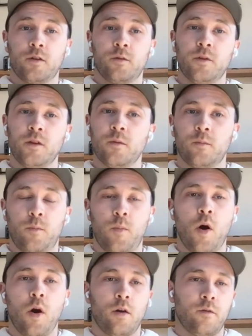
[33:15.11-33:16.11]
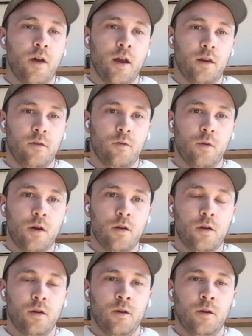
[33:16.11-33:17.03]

to be part of that giveaway.